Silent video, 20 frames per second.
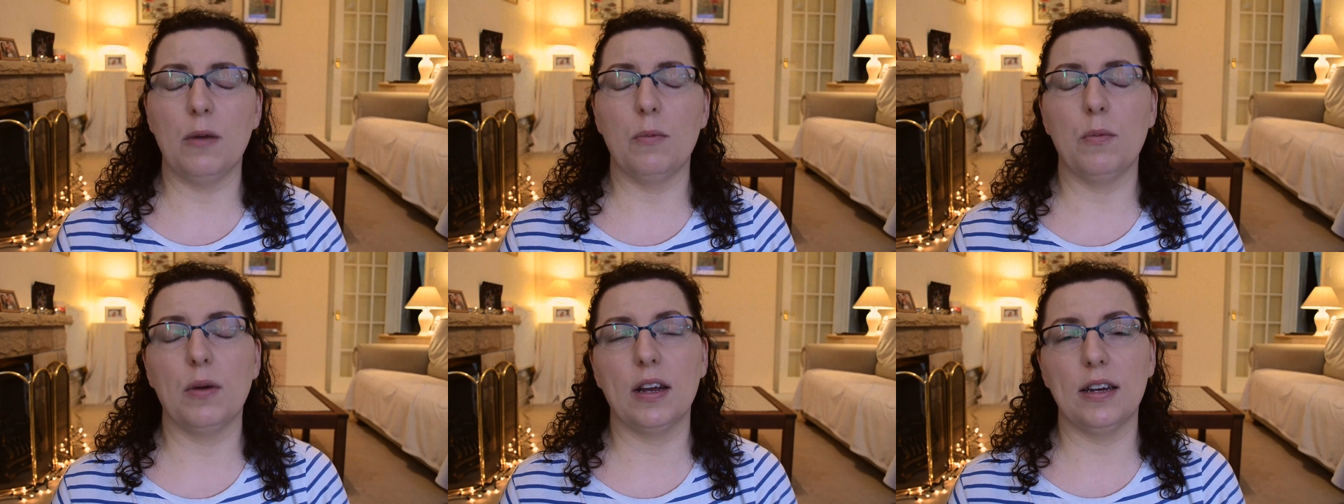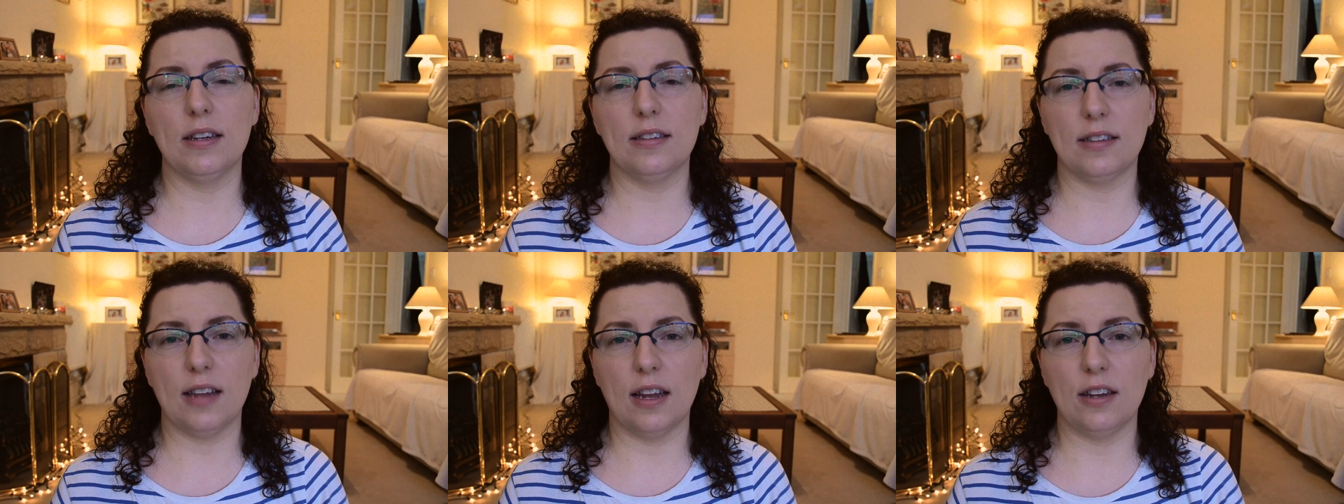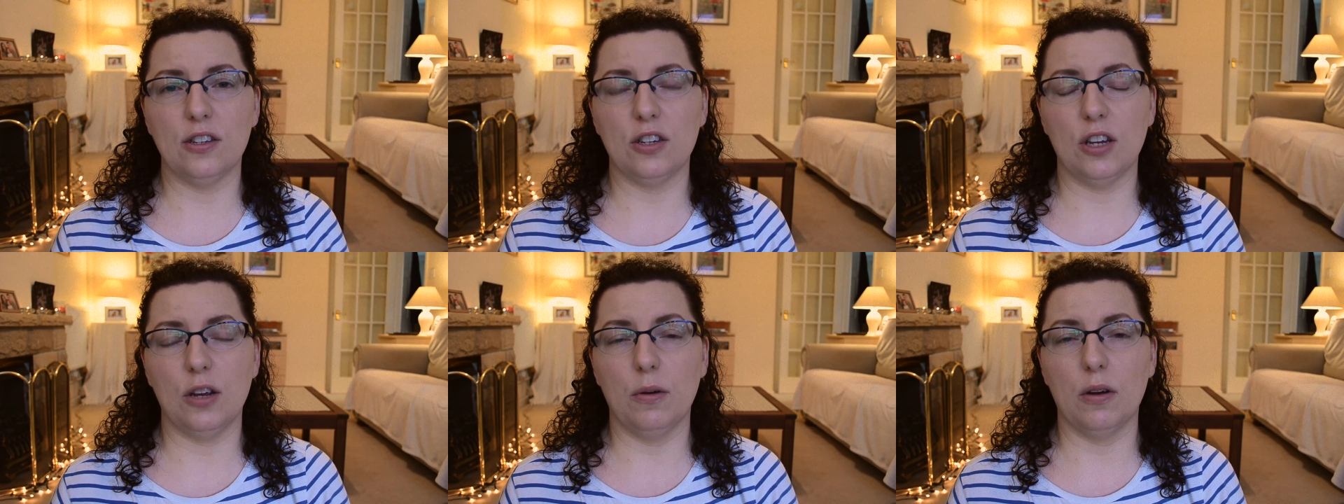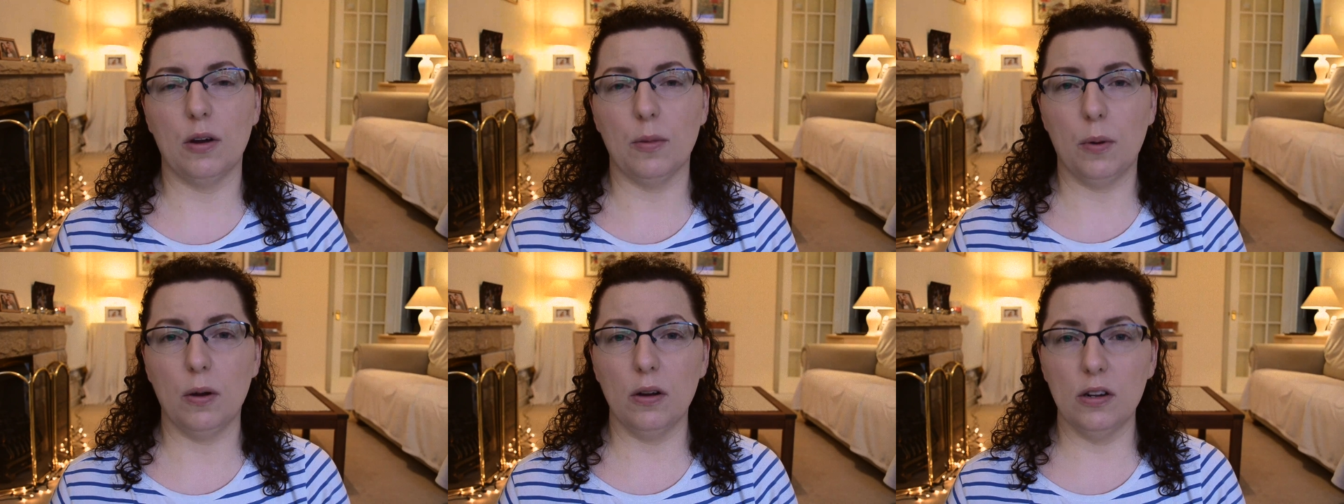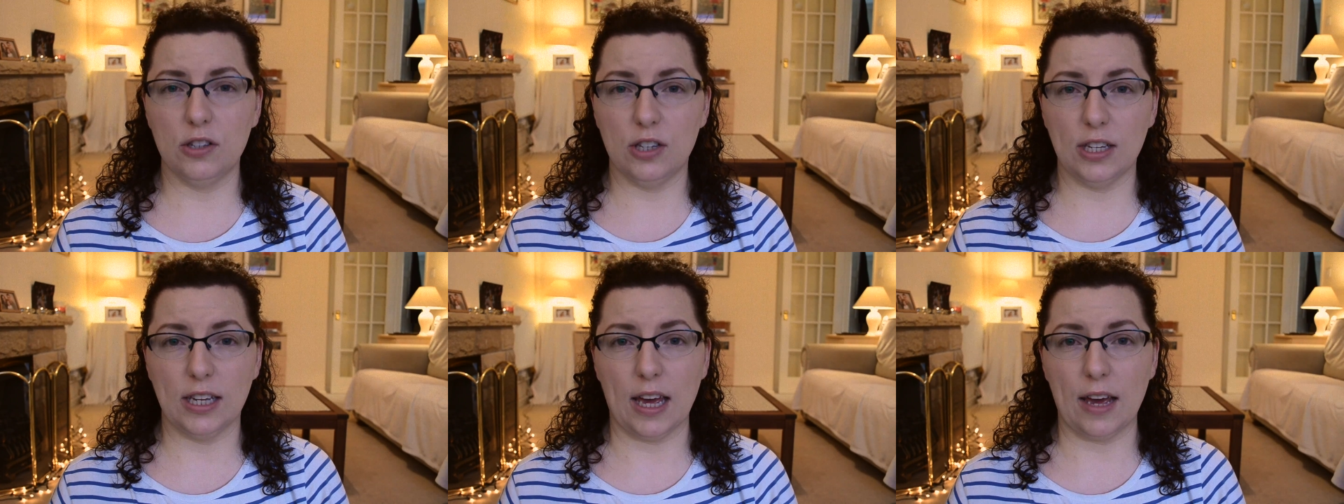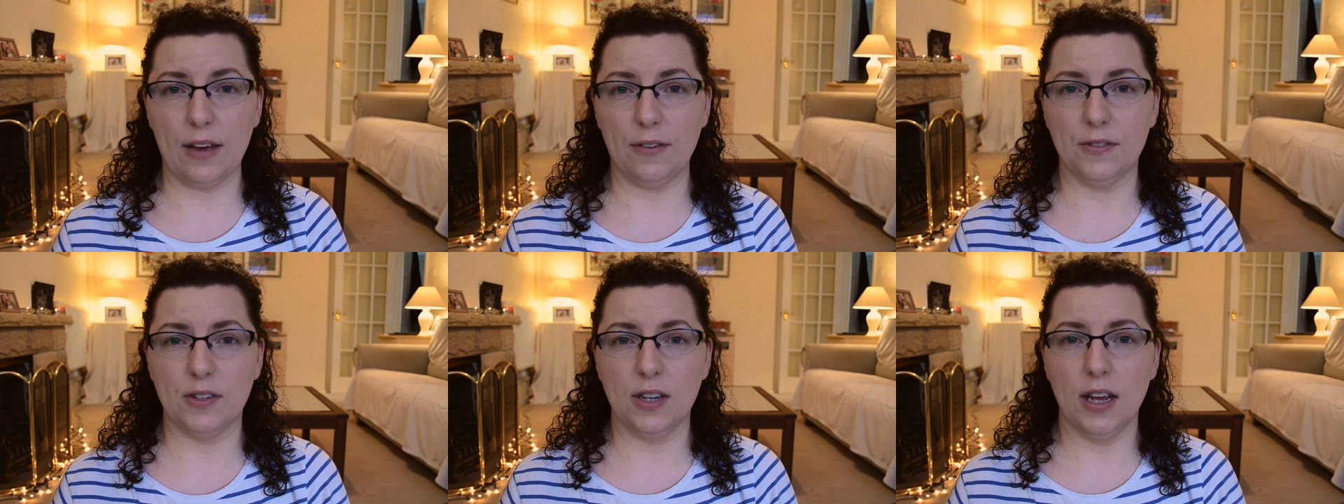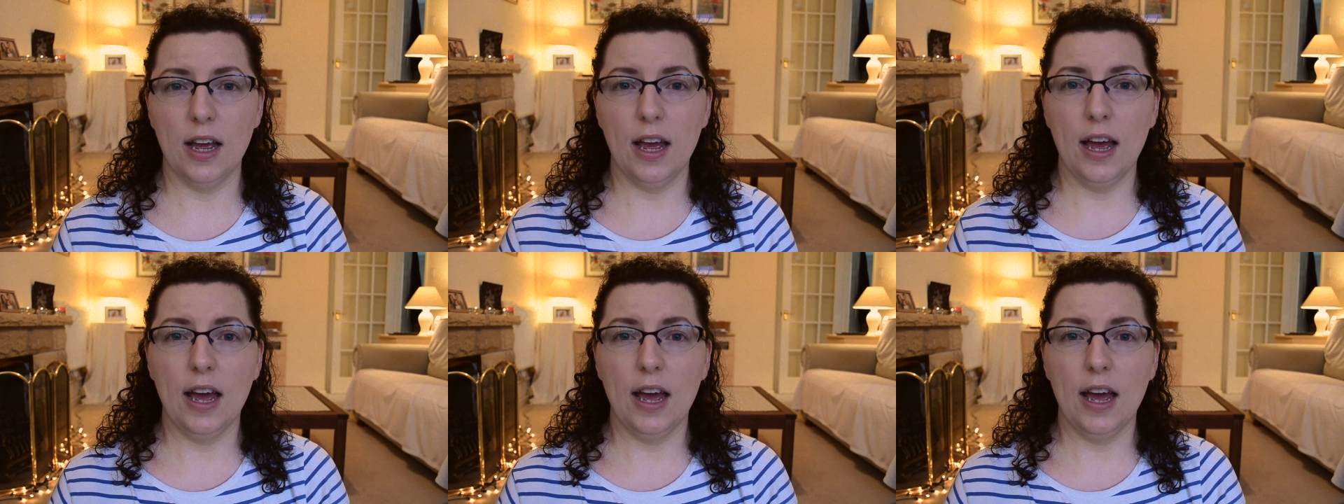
We're going to send you an apology gift.